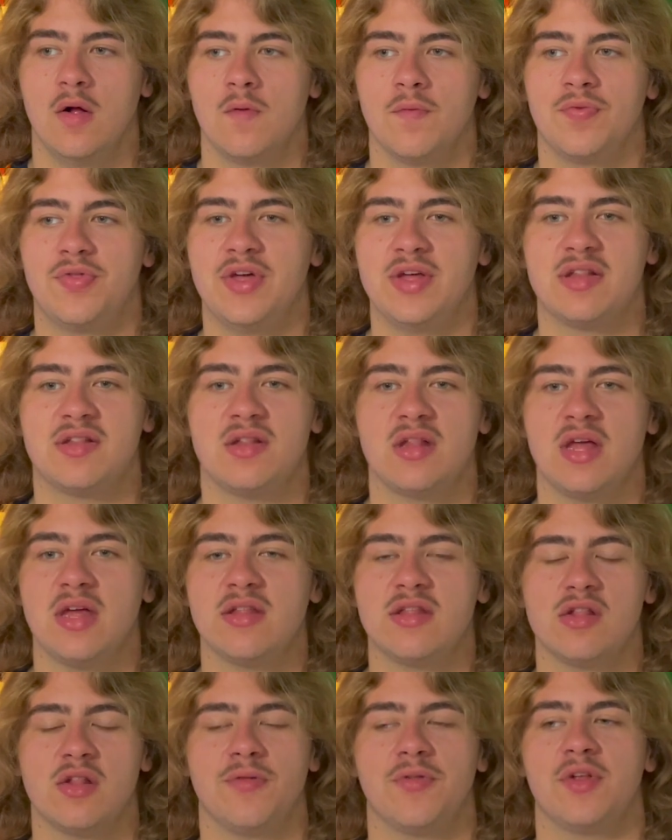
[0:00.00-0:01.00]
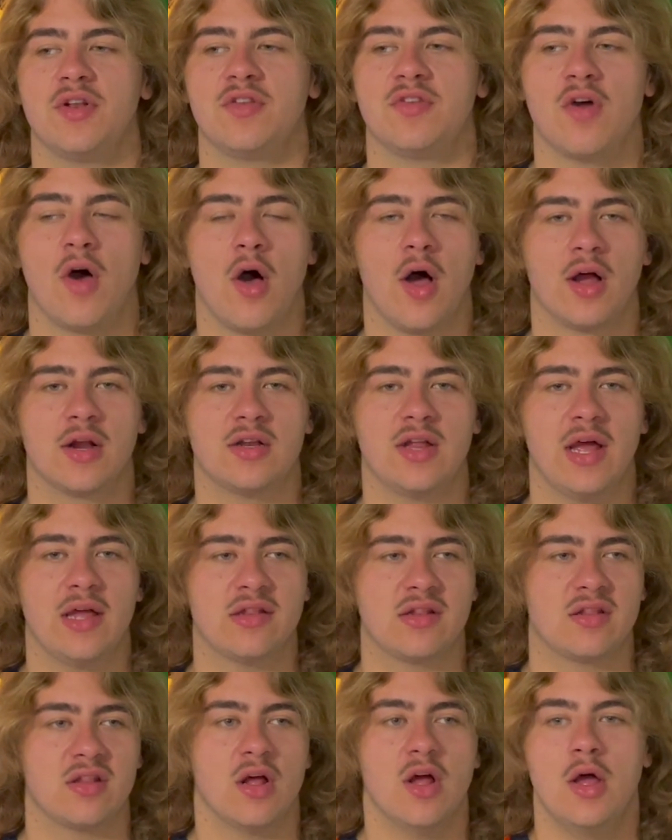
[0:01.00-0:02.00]
This isn't the dog
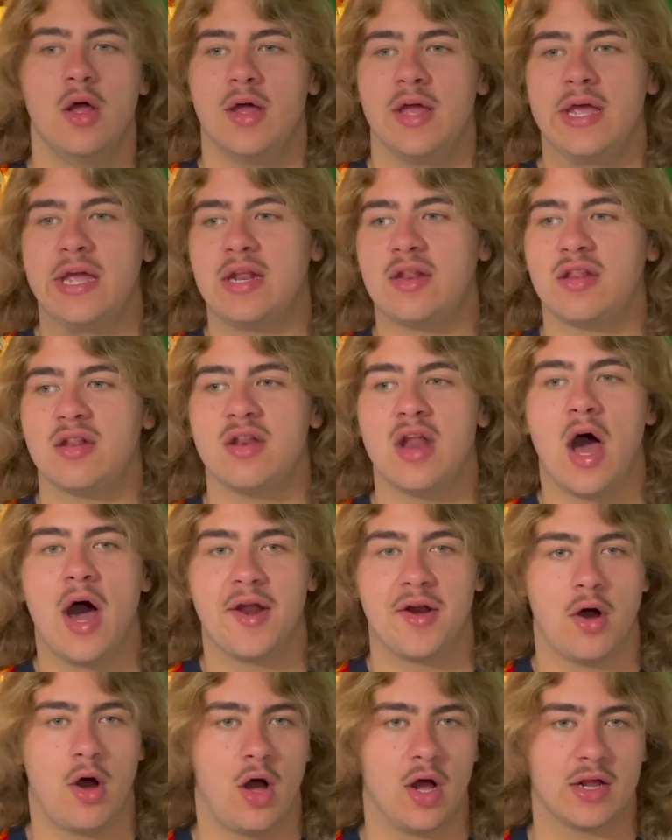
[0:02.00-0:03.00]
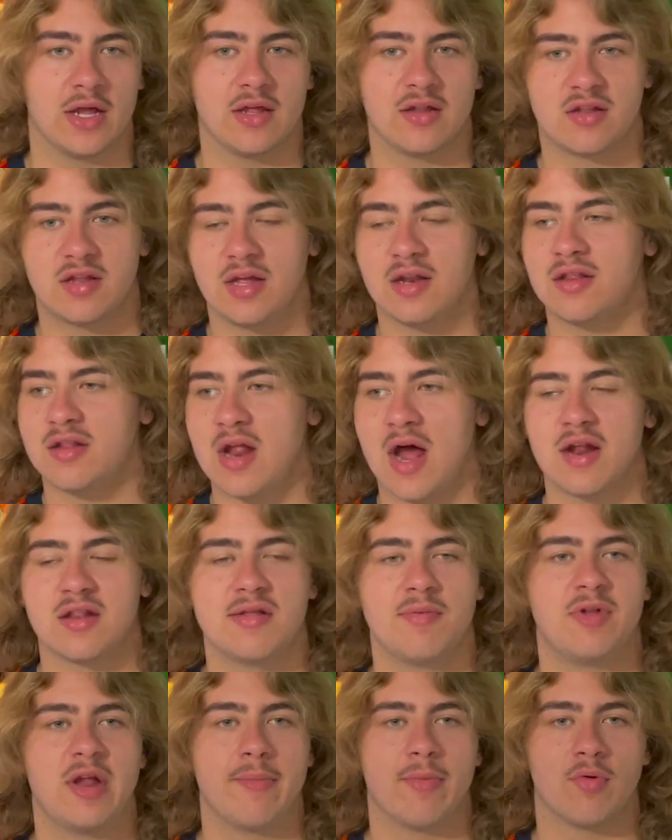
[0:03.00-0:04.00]
days. It's not August. It's not
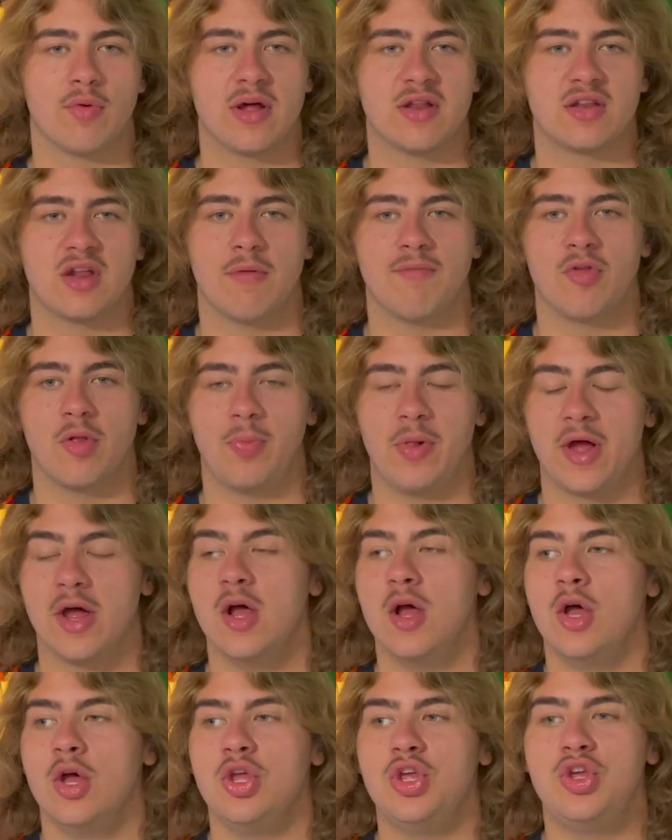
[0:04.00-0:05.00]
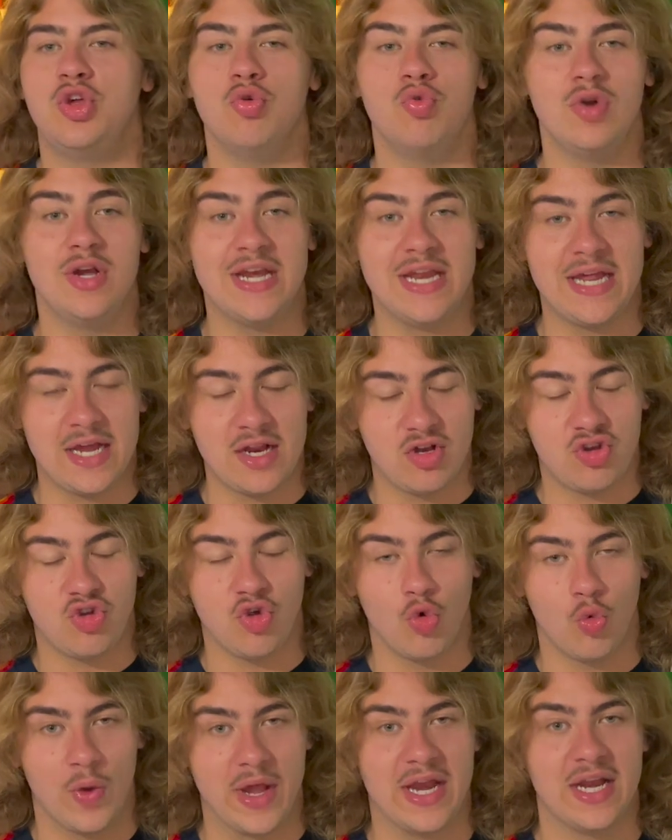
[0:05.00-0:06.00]
September resting up for the play. You need
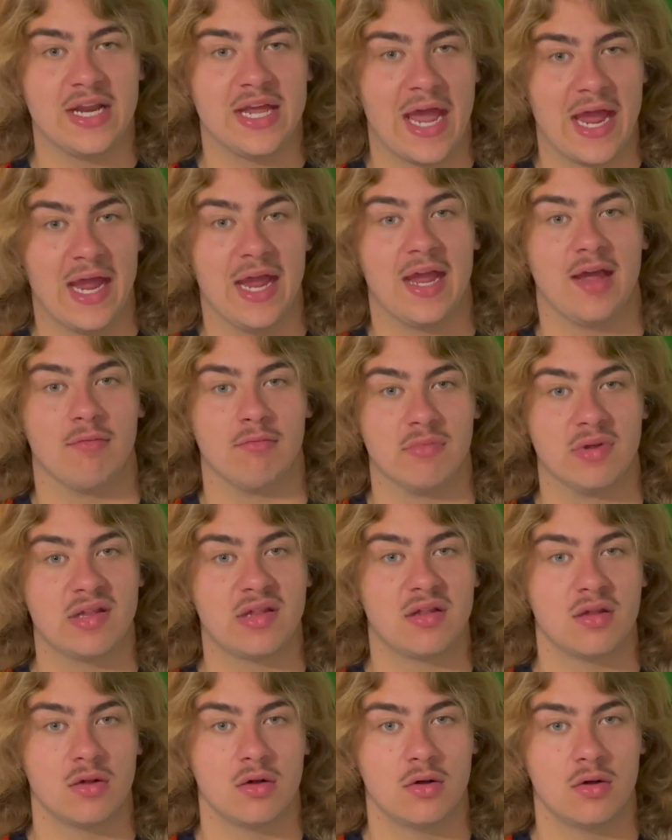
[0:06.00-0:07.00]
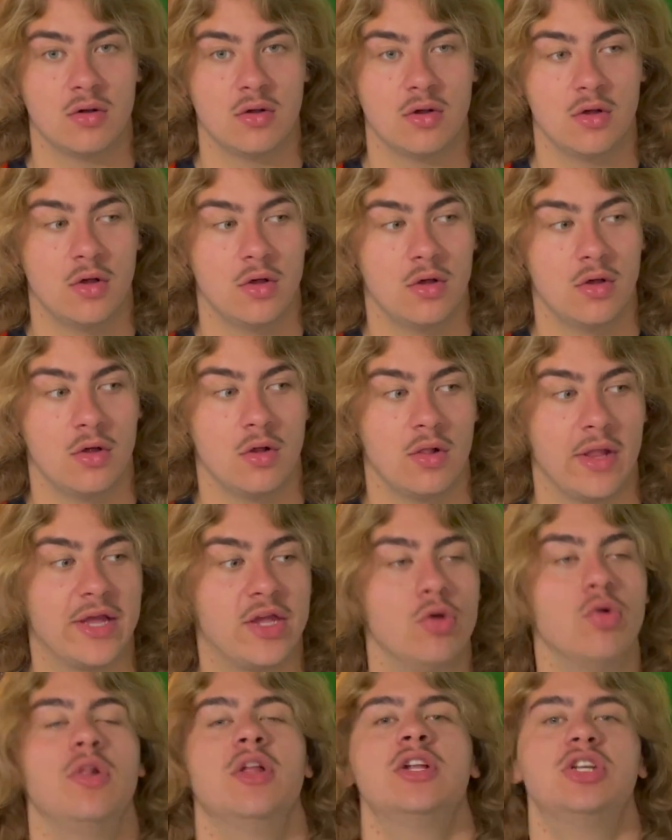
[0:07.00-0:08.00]
to win games. Like,
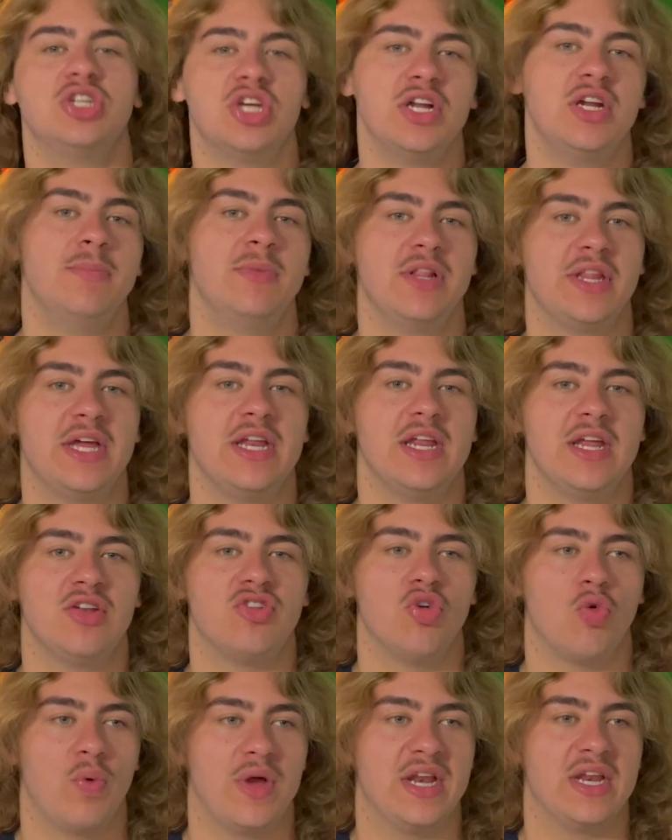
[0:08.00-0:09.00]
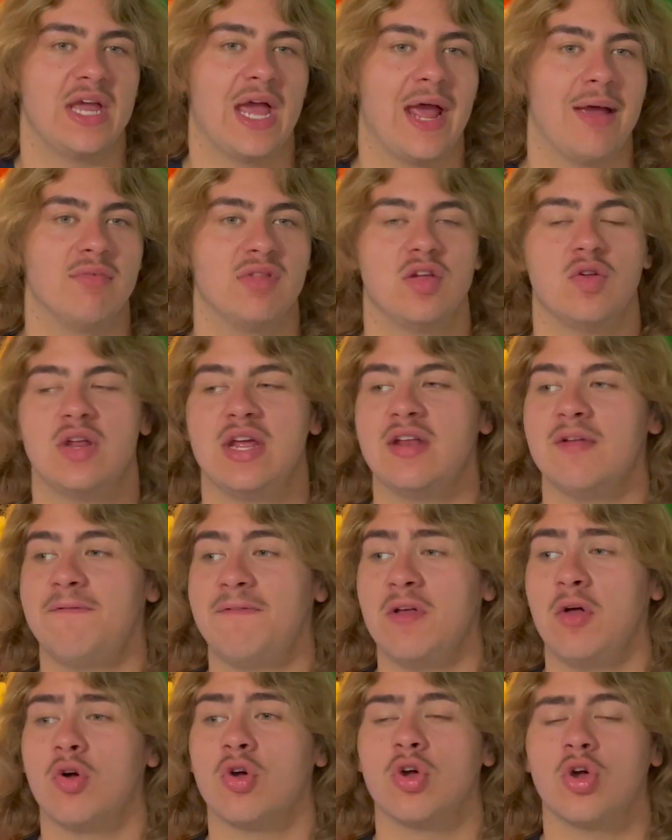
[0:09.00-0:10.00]
you legitimately need to win games. You need to
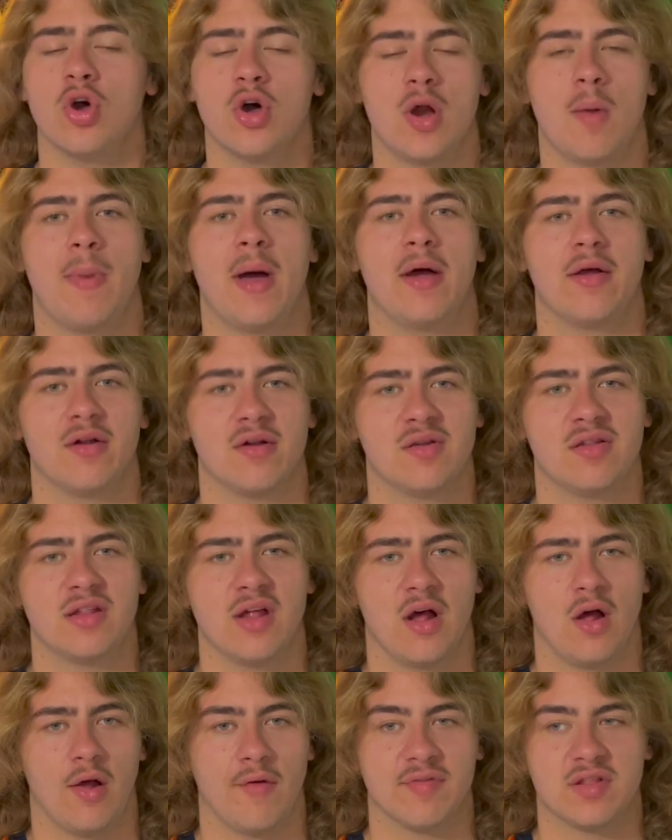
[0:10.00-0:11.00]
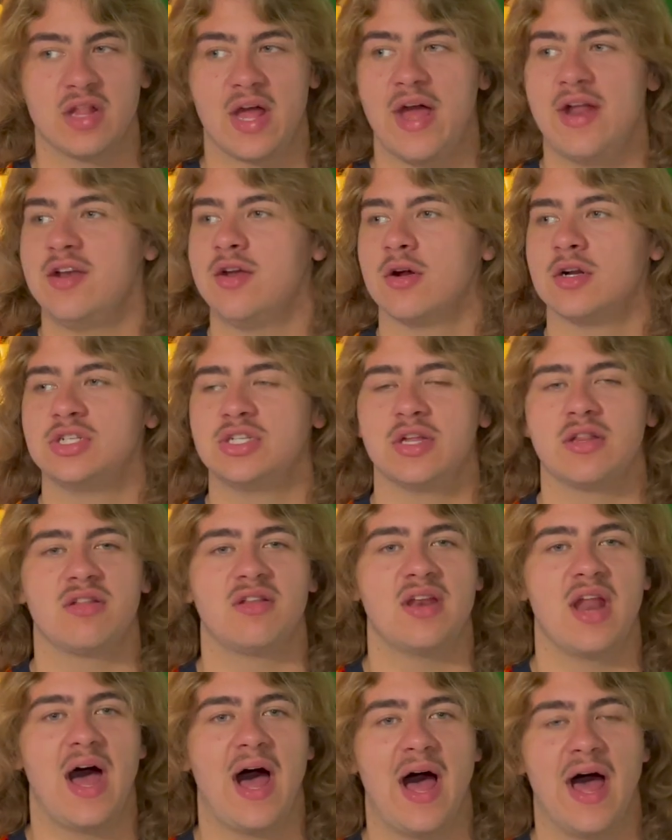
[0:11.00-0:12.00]
feel good about yourselves, and you're just
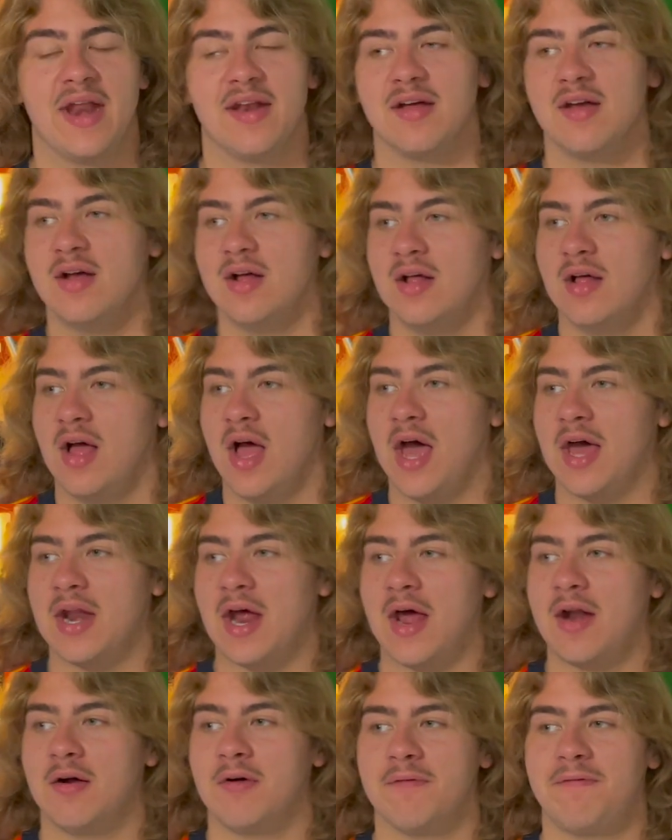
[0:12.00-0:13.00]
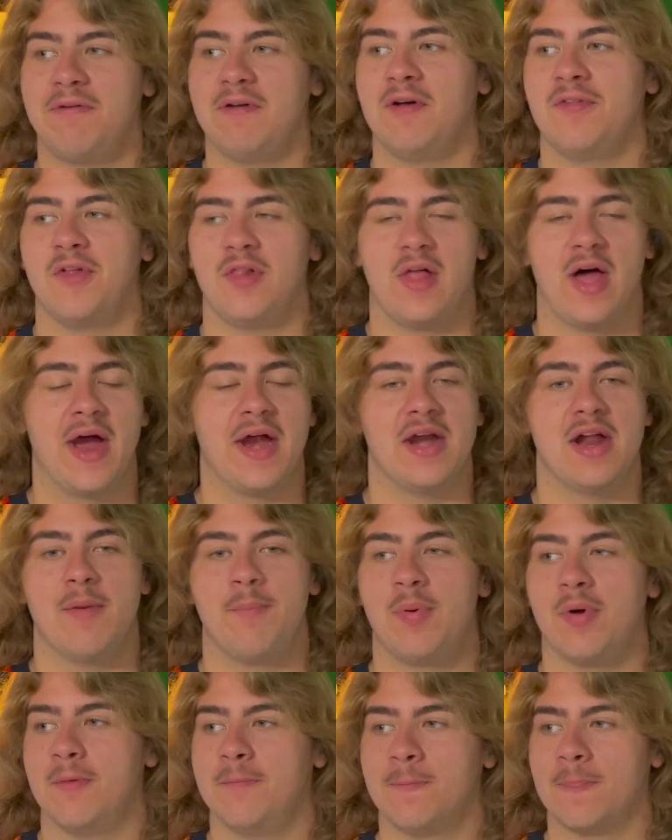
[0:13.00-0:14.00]
not. And I don't feel the
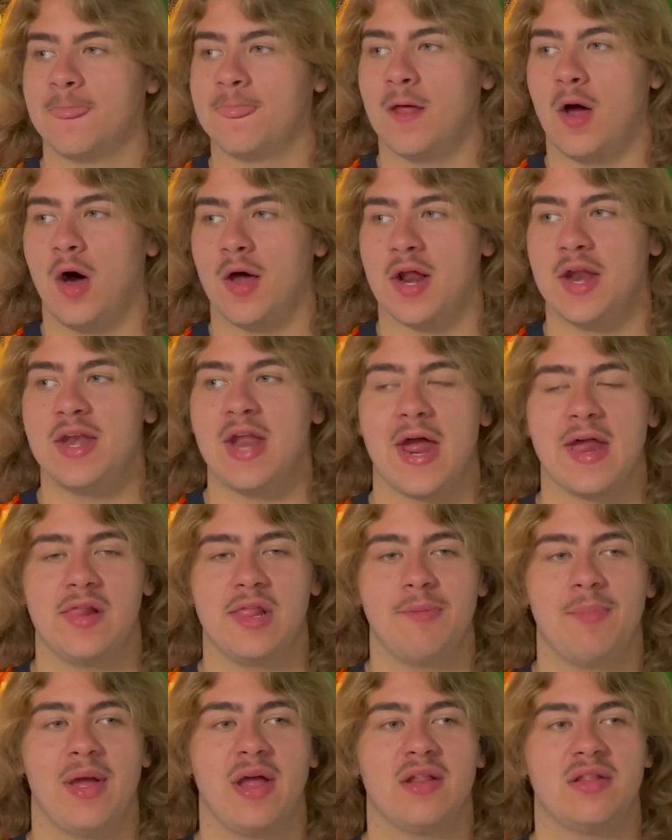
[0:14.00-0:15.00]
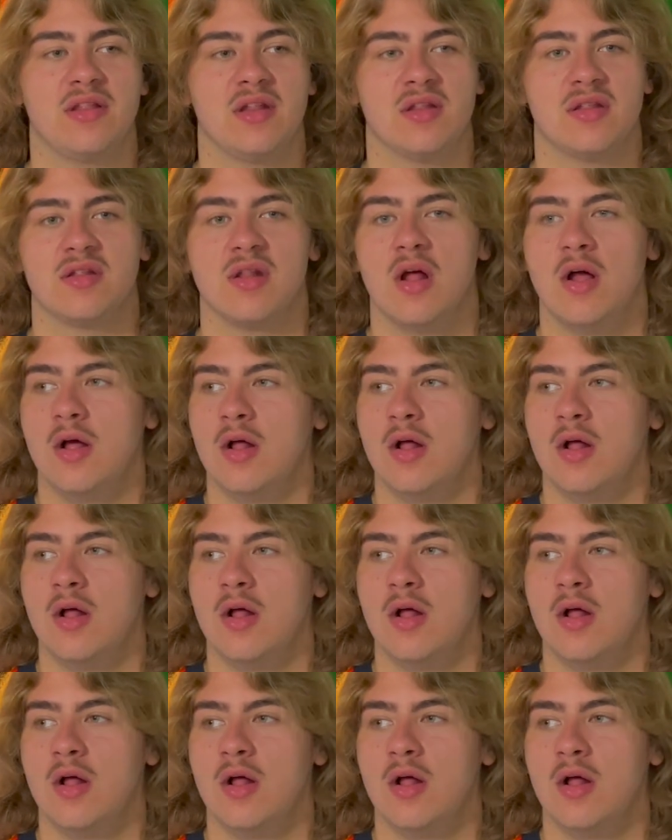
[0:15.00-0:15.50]
lineup on a nightly basis